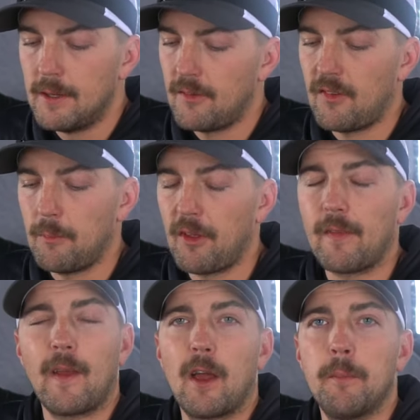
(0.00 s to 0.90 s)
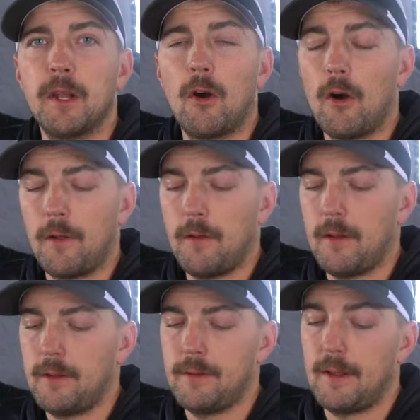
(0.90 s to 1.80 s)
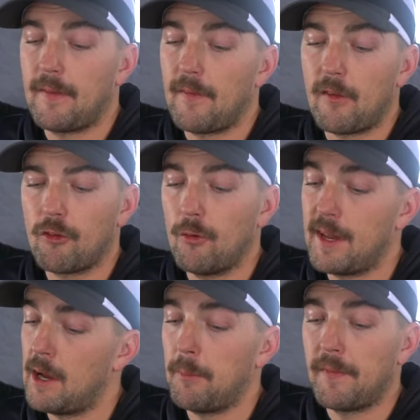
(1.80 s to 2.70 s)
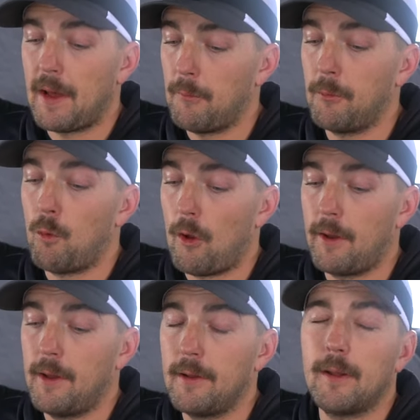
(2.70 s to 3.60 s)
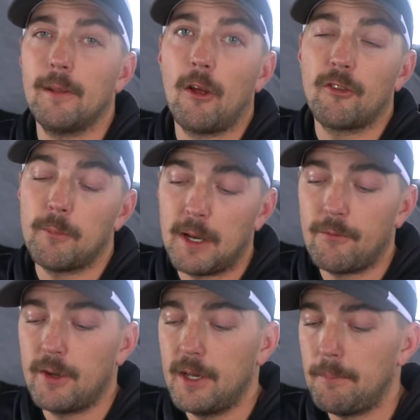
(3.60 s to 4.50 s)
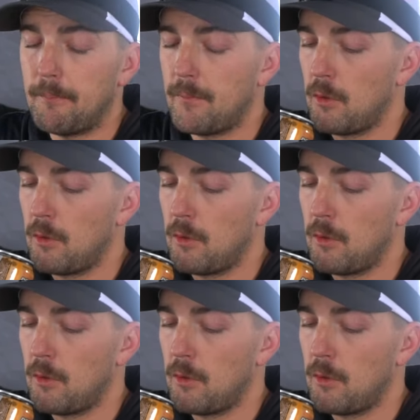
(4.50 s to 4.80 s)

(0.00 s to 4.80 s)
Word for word: Seems like they come in hot and then they slow down, but that one wanted it, and I lost him halfway up.